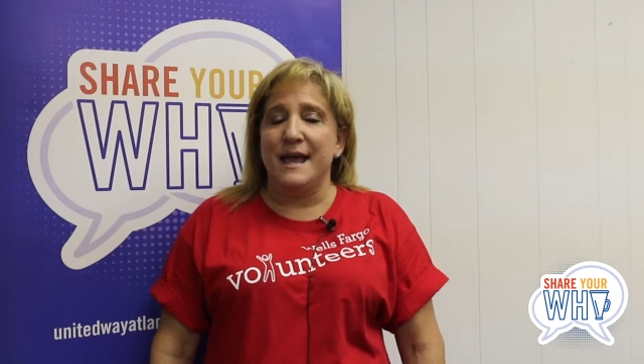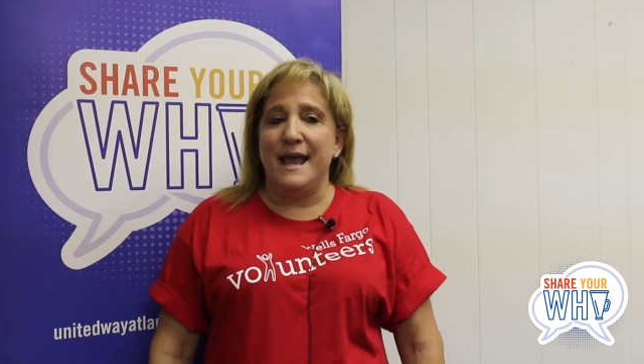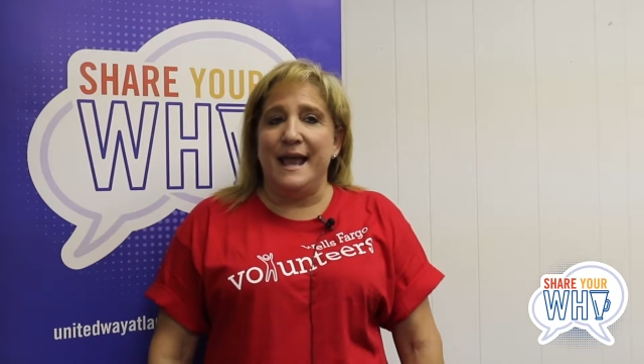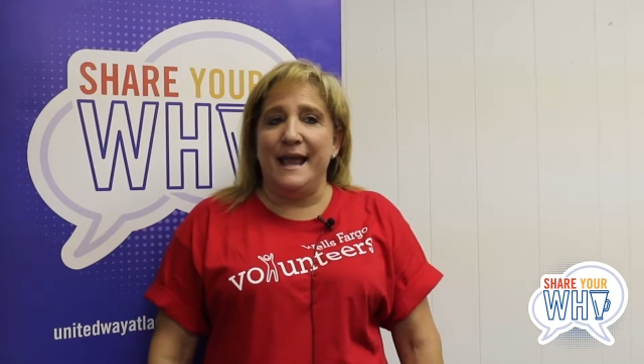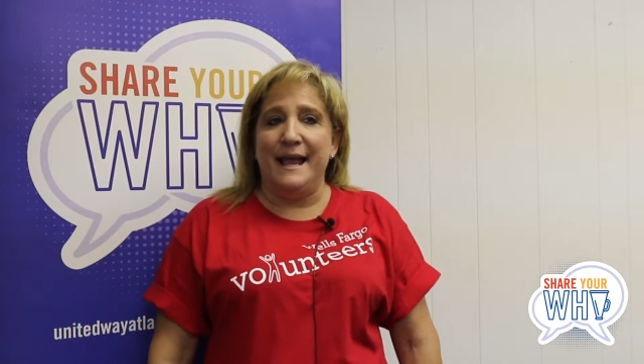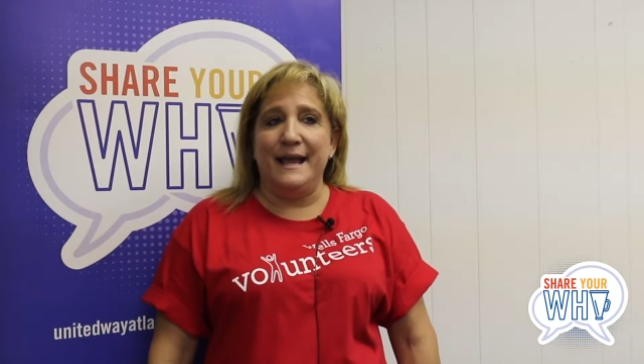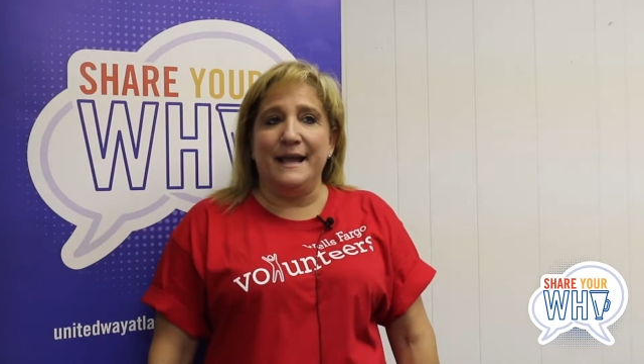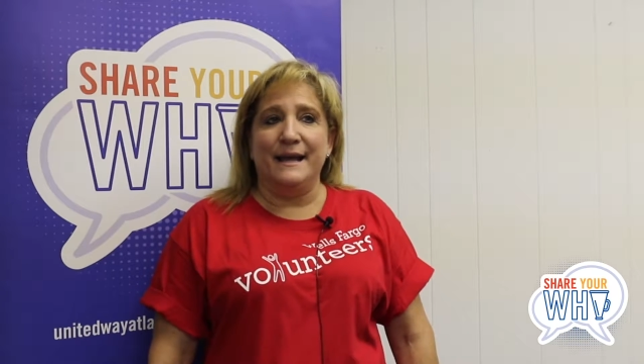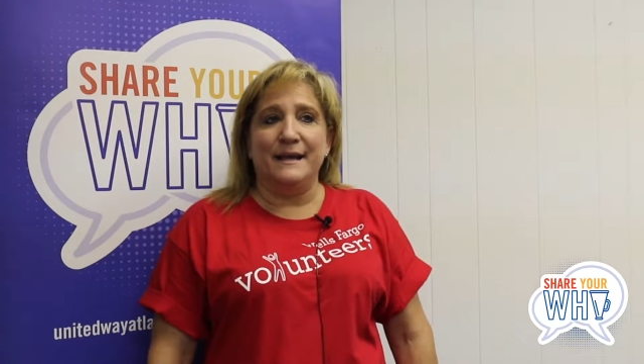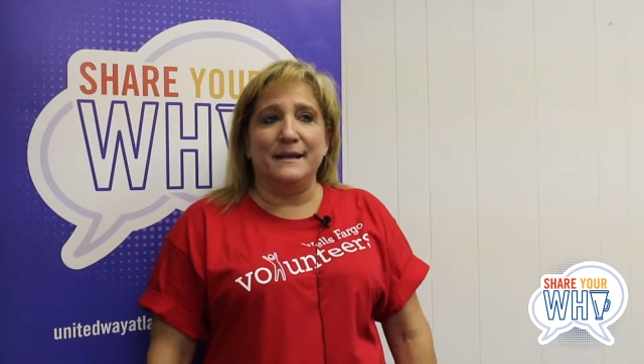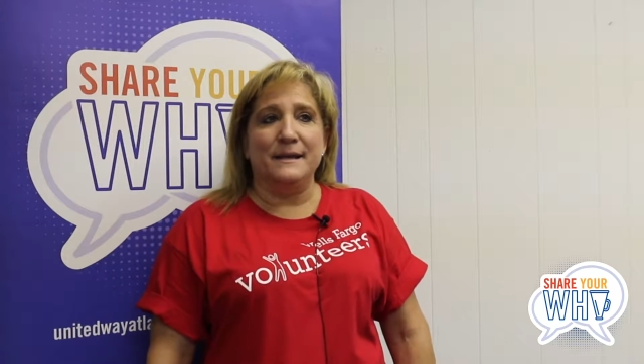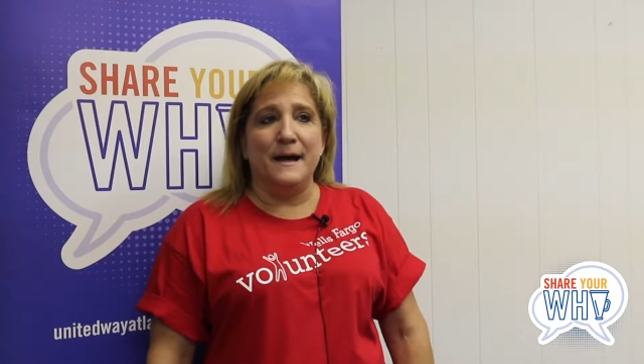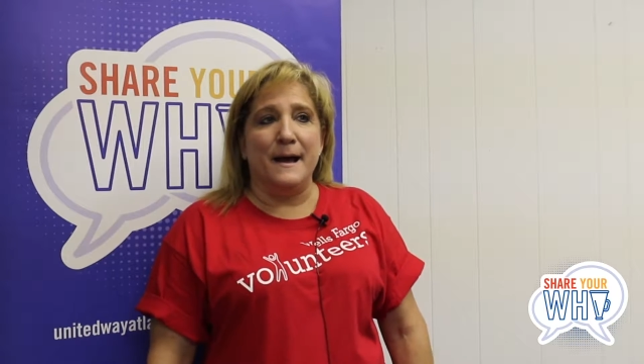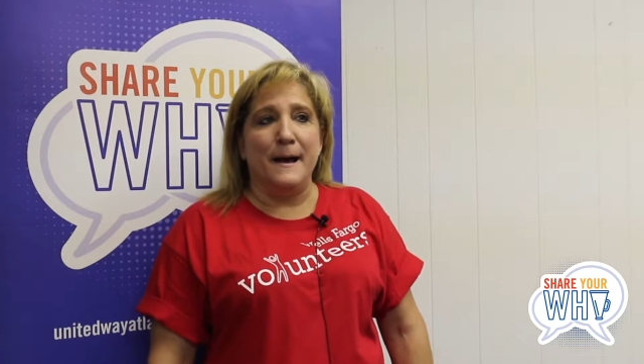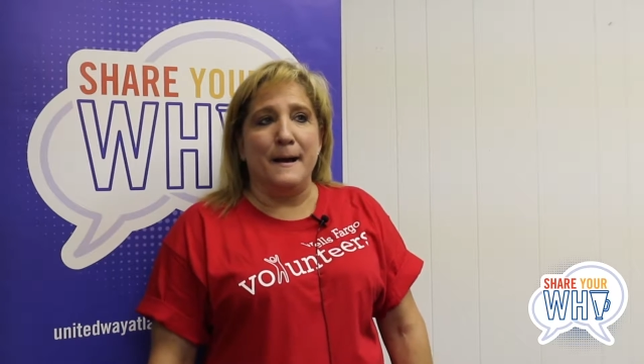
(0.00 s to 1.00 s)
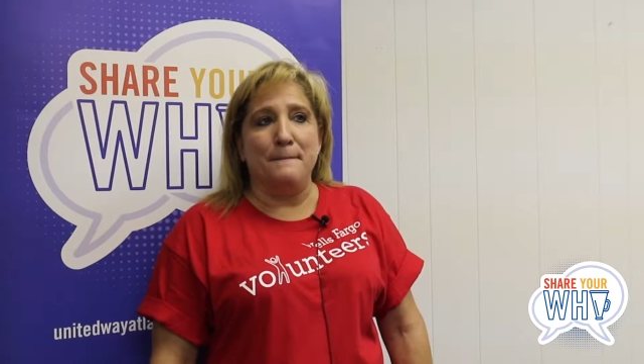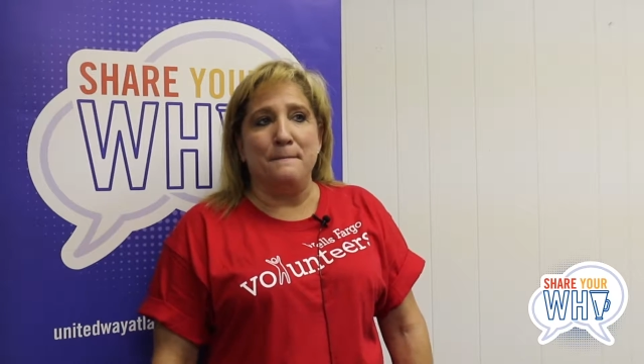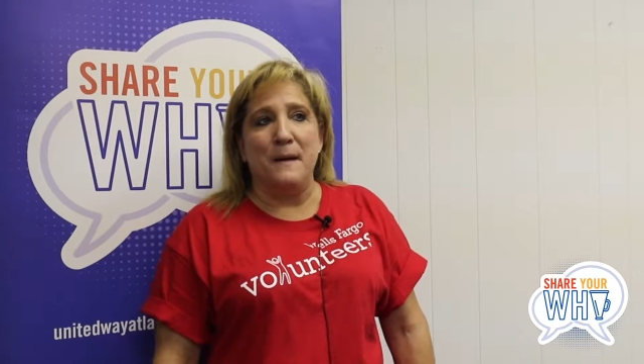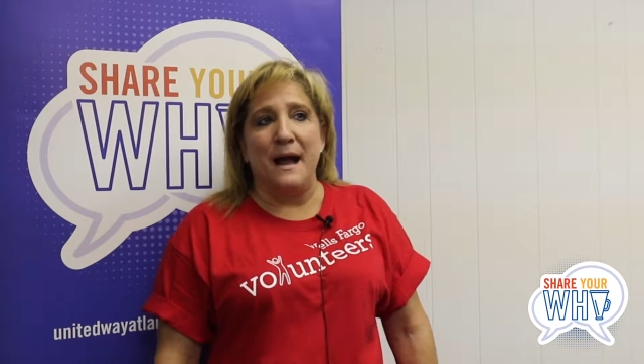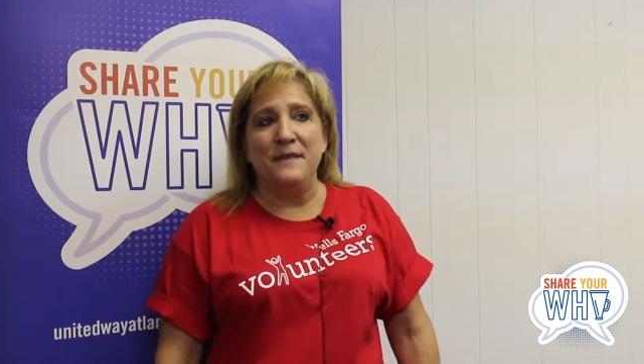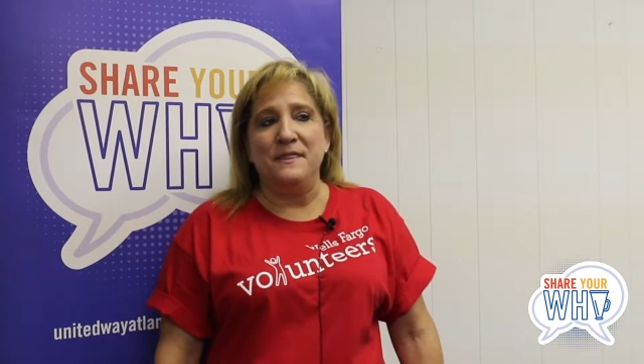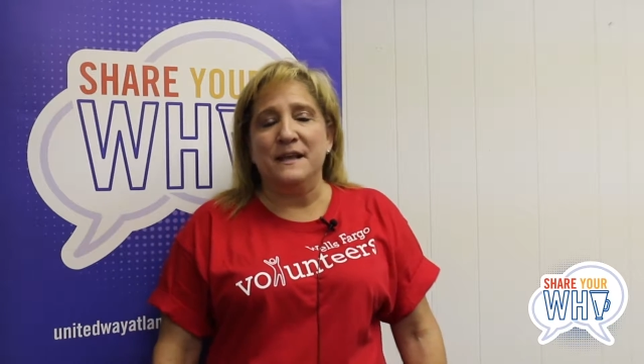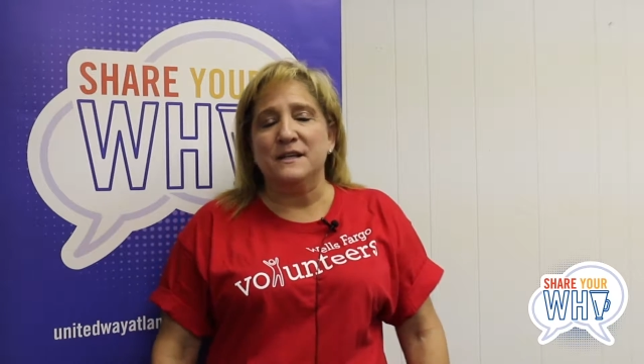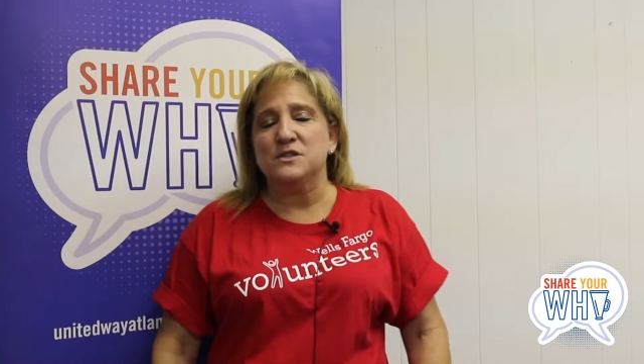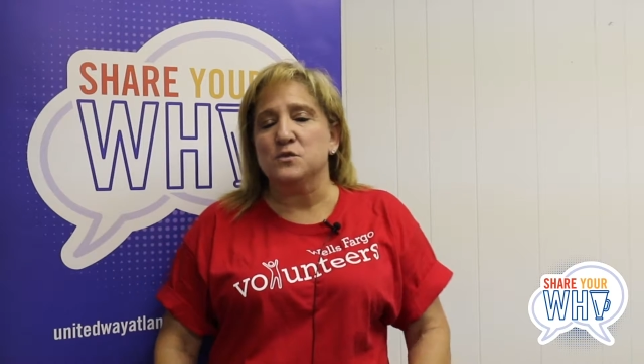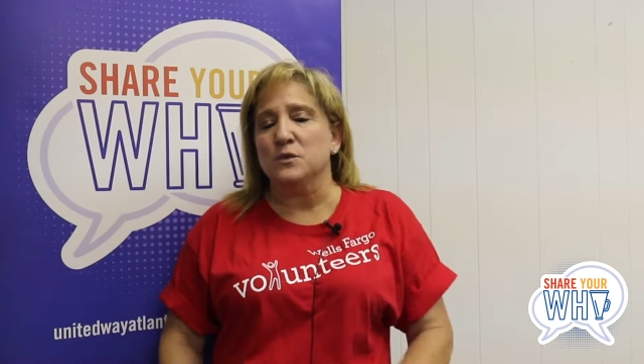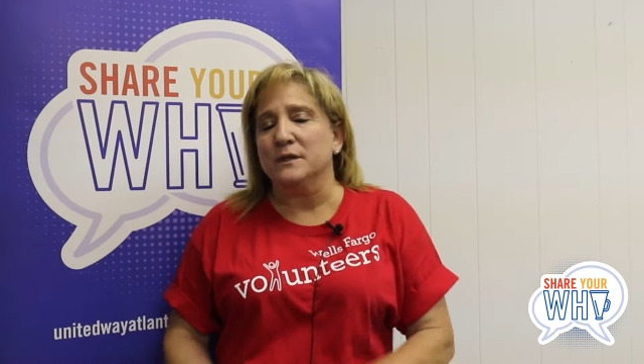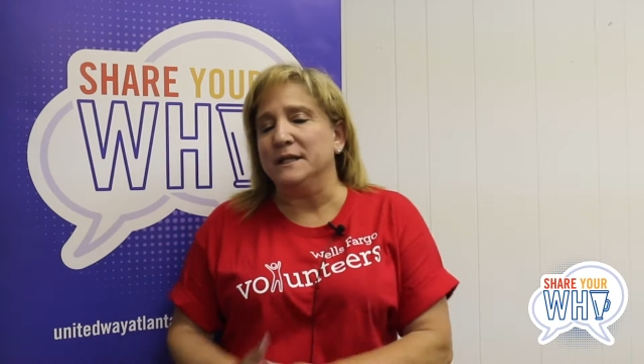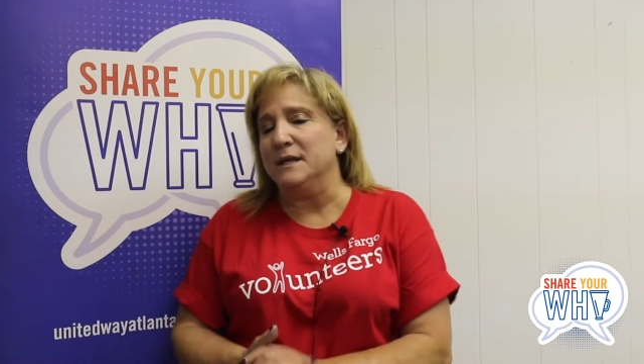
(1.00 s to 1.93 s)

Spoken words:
and I think it's really